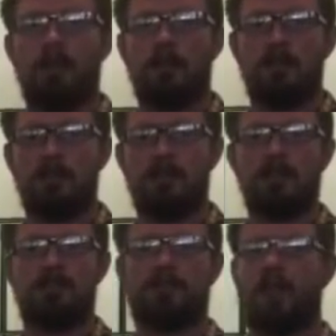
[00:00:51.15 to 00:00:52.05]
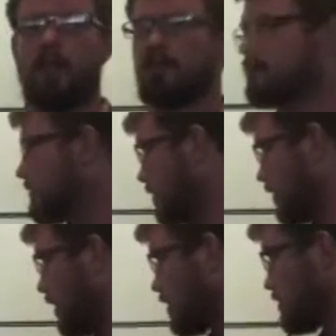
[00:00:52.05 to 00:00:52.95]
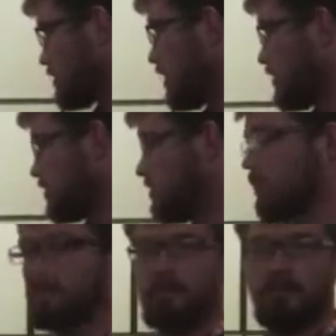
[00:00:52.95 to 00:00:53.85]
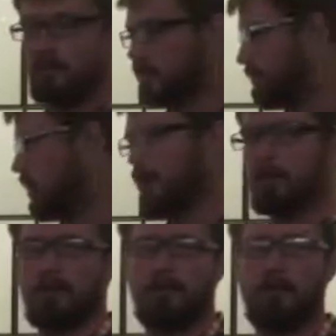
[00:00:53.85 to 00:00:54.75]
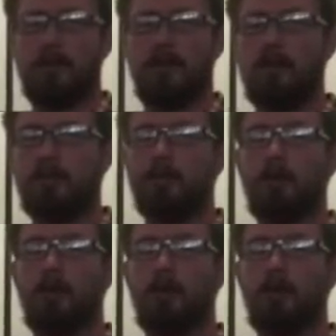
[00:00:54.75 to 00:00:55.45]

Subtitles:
There are 6 factors that cause a shift in the supply curve, and only